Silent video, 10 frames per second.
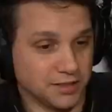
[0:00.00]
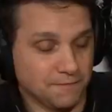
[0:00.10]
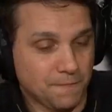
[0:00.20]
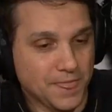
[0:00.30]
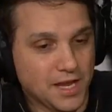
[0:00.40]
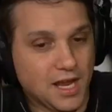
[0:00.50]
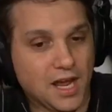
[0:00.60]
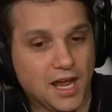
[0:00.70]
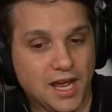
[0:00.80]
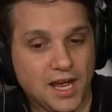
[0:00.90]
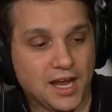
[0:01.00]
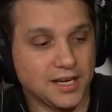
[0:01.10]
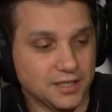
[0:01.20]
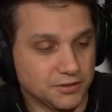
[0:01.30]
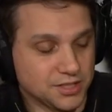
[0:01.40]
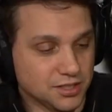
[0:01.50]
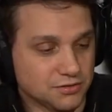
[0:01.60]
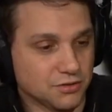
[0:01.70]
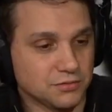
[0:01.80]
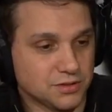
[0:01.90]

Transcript: Right. And his his room,